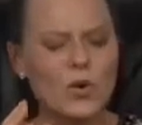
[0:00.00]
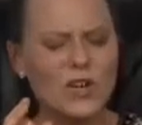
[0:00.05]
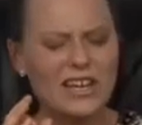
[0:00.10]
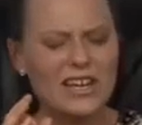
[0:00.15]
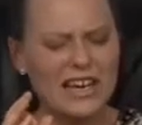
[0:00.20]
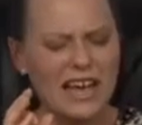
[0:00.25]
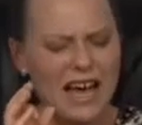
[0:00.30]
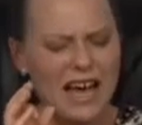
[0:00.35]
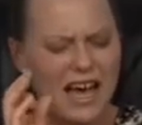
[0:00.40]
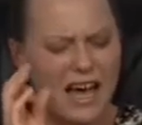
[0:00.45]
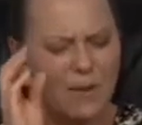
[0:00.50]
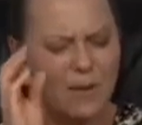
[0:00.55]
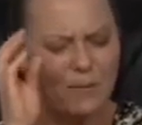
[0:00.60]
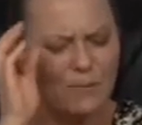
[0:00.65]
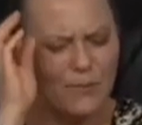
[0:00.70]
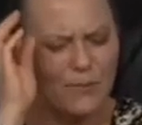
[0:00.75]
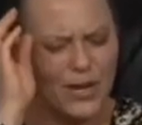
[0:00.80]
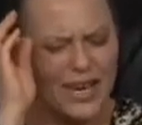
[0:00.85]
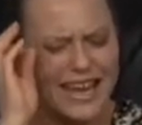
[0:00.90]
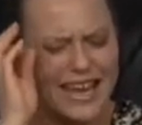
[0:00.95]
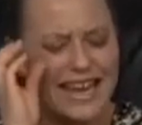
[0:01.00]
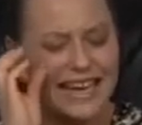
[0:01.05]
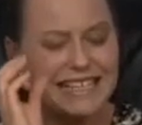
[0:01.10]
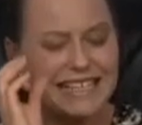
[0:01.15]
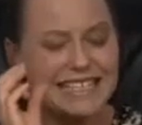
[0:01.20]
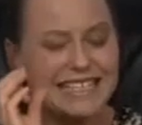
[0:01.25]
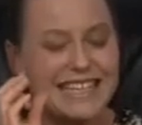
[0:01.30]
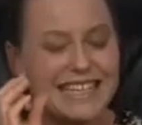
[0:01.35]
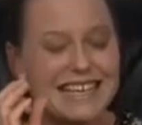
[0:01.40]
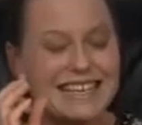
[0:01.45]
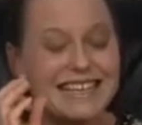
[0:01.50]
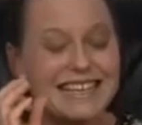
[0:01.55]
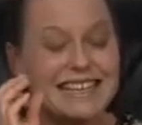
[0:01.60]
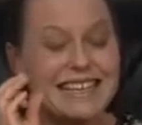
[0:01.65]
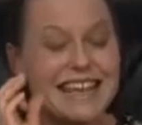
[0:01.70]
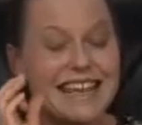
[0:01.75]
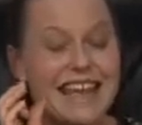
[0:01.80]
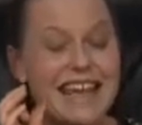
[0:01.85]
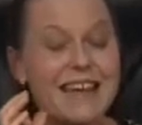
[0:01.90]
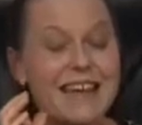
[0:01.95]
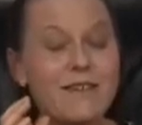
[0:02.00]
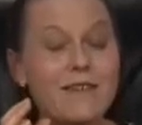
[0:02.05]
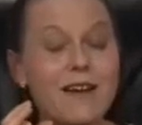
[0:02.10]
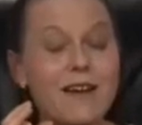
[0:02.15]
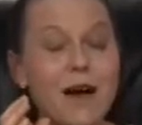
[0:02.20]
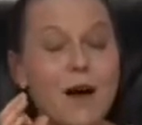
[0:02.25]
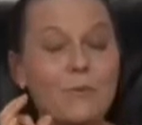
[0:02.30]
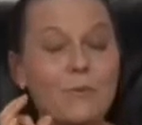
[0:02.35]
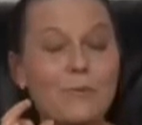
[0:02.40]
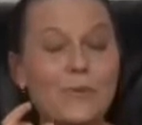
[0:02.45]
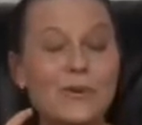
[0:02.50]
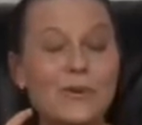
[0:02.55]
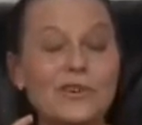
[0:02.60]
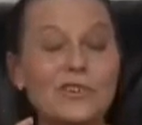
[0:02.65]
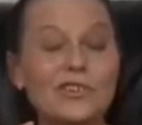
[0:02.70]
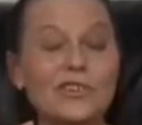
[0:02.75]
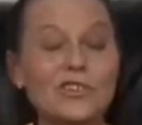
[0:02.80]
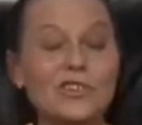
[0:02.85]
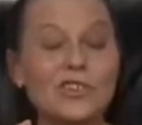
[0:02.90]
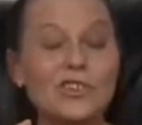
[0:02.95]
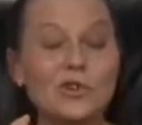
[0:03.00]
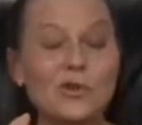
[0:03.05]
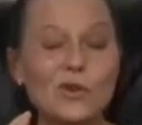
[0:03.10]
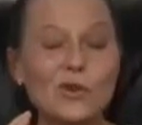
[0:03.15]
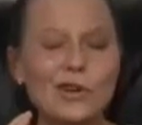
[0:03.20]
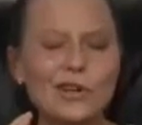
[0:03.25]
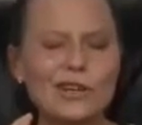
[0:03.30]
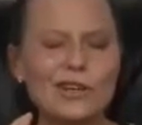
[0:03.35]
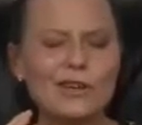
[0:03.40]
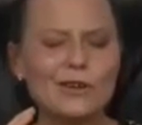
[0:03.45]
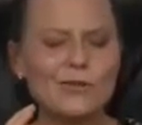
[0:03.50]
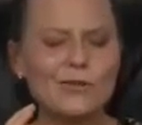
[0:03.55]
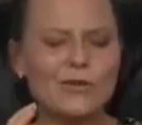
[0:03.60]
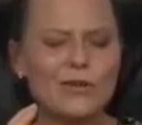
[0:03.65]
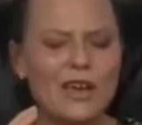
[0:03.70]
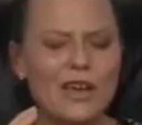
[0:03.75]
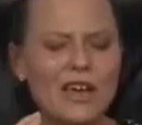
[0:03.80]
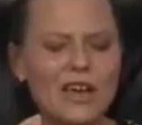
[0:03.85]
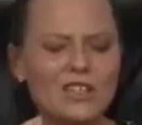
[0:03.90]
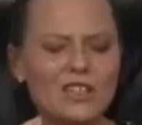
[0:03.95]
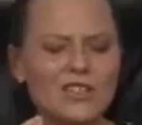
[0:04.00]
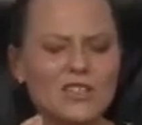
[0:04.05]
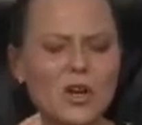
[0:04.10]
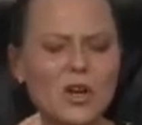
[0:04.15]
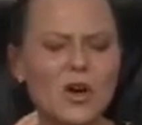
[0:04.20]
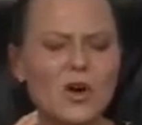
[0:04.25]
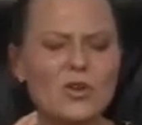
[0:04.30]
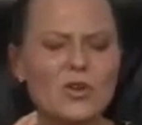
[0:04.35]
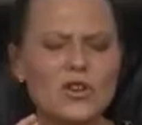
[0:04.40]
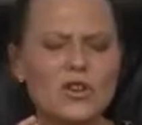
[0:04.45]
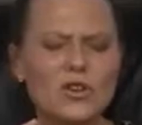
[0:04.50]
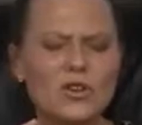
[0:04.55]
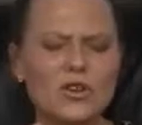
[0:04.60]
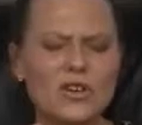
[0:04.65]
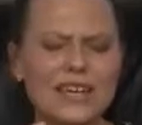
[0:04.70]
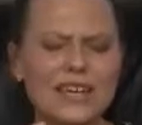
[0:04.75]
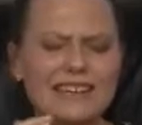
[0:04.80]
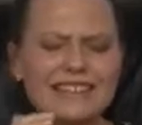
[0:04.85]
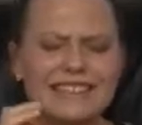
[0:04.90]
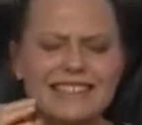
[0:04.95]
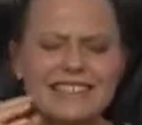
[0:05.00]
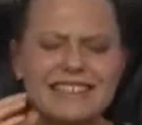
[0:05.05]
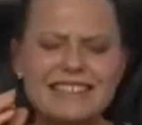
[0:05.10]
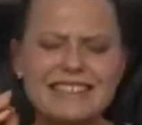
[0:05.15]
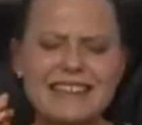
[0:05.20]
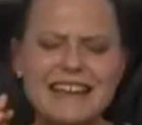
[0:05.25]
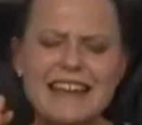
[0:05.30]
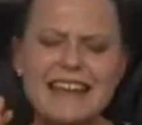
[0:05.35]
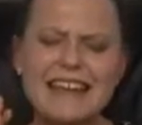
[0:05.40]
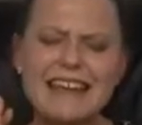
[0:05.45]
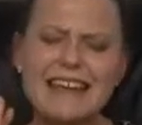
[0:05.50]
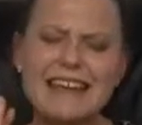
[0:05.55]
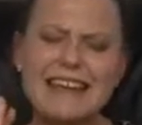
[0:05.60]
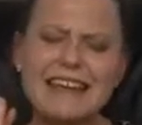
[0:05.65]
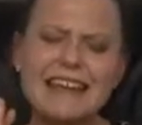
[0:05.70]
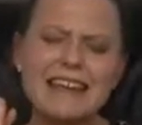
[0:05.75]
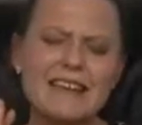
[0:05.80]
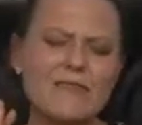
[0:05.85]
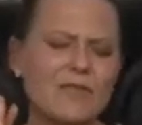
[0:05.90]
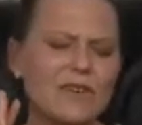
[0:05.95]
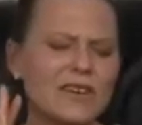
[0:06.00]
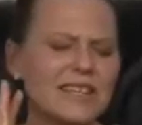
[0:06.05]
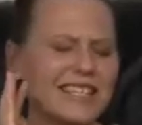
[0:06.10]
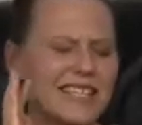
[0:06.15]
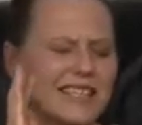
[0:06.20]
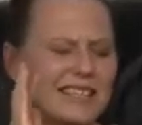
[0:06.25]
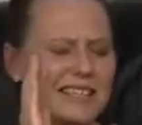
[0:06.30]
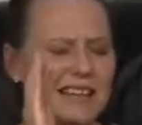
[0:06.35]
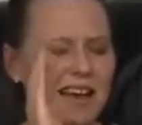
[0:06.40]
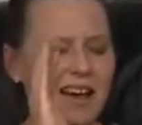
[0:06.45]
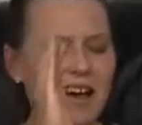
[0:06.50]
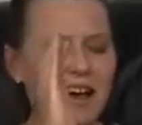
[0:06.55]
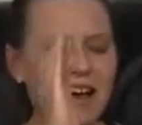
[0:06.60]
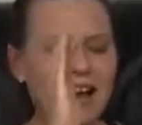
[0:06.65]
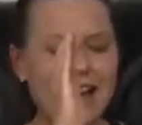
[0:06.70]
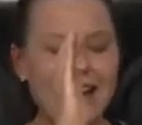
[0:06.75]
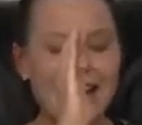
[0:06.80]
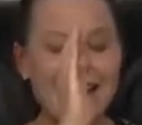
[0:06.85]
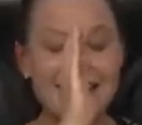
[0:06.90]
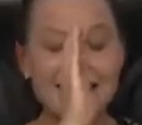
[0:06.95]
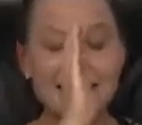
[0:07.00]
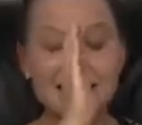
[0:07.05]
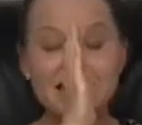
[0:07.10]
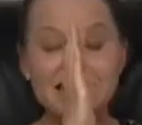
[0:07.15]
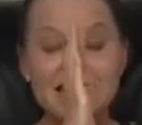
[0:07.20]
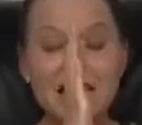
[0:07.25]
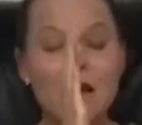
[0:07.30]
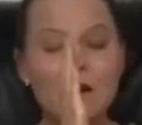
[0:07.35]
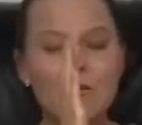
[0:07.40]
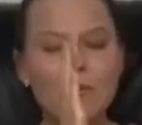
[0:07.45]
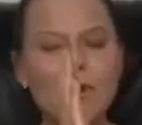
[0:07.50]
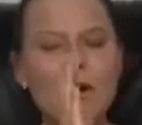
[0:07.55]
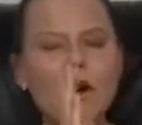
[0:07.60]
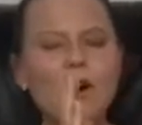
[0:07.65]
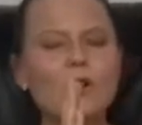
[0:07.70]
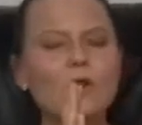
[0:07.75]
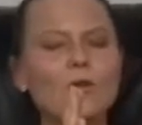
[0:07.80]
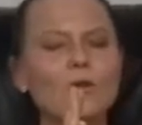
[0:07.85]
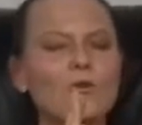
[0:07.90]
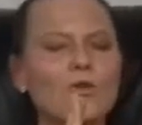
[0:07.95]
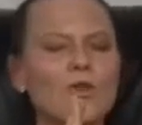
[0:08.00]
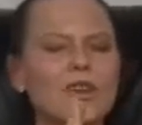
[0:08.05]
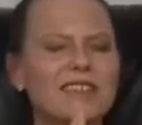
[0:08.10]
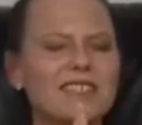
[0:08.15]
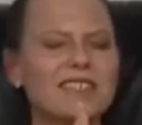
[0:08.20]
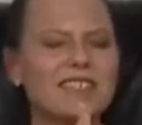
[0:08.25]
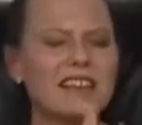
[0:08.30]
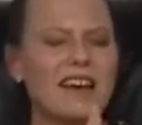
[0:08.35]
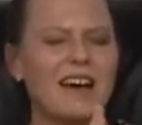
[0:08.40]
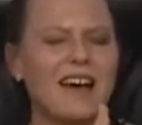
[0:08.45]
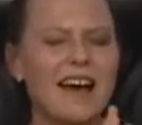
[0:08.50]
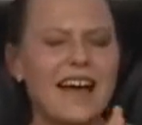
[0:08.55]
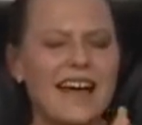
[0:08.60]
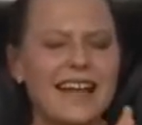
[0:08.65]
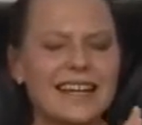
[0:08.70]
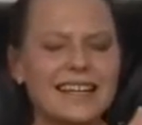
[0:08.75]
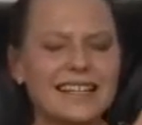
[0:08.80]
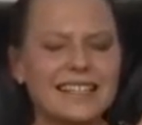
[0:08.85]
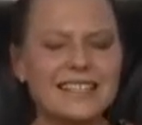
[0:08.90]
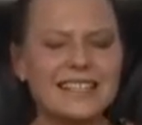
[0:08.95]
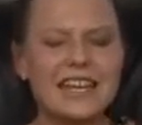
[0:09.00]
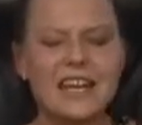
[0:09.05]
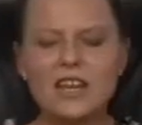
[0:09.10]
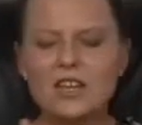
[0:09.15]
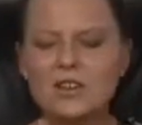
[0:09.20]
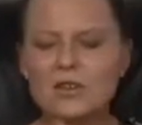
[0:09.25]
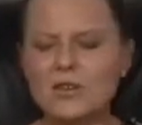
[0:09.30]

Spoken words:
We are placing it here upon your earth so you can see the sides, both sides.